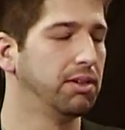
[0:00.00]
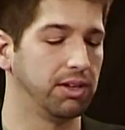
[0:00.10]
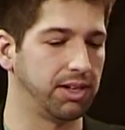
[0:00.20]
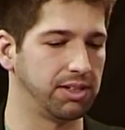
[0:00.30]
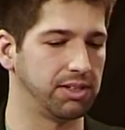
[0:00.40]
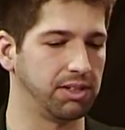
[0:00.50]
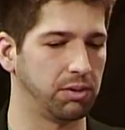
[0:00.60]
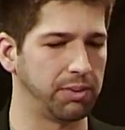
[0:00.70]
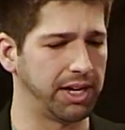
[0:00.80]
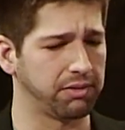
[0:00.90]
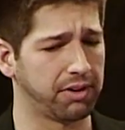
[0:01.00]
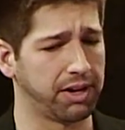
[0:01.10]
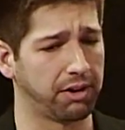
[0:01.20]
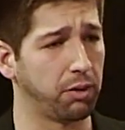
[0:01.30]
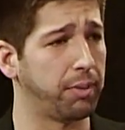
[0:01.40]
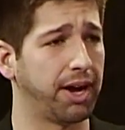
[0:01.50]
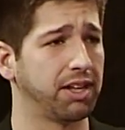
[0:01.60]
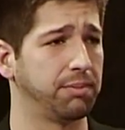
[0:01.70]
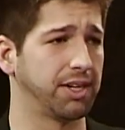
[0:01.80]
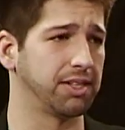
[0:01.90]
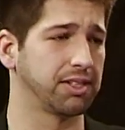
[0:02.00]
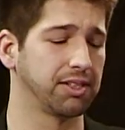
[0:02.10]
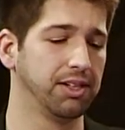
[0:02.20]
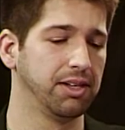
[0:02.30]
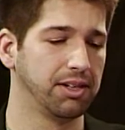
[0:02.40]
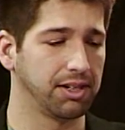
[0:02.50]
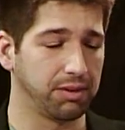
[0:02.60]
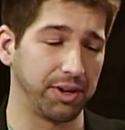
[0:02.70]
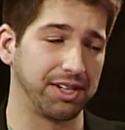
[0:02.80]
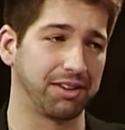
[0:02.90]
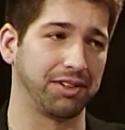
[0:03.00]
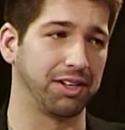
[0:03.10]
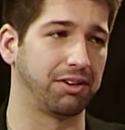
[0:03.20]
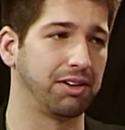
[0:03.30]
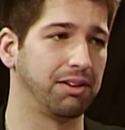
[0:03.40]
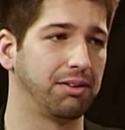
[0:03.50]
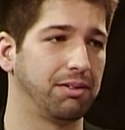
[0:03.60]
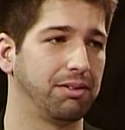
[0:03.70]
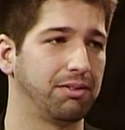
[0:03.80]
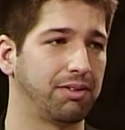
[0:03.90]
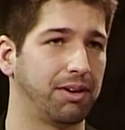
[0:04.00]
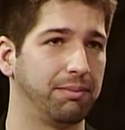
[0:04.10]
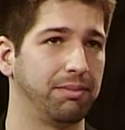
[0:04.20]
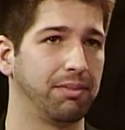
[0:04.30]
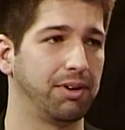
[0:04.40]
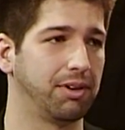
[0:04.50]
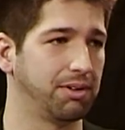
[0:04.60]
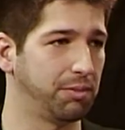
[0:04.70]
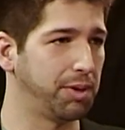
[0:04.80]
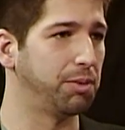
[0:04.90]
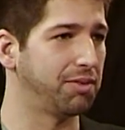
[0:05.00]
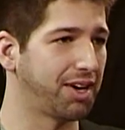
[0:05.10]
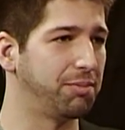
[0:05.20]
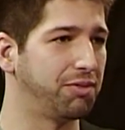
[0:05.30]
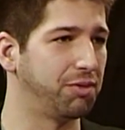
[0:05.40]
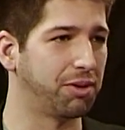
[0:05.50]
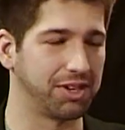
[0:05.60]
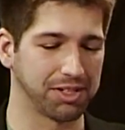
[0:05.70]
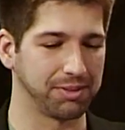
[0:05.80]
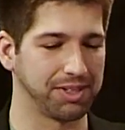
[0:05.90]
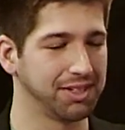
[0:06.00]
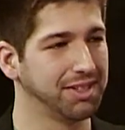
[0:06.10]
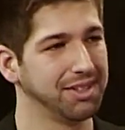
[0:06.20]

and you know, we got to find our own path because we can definitely learn from the people who have come before us, but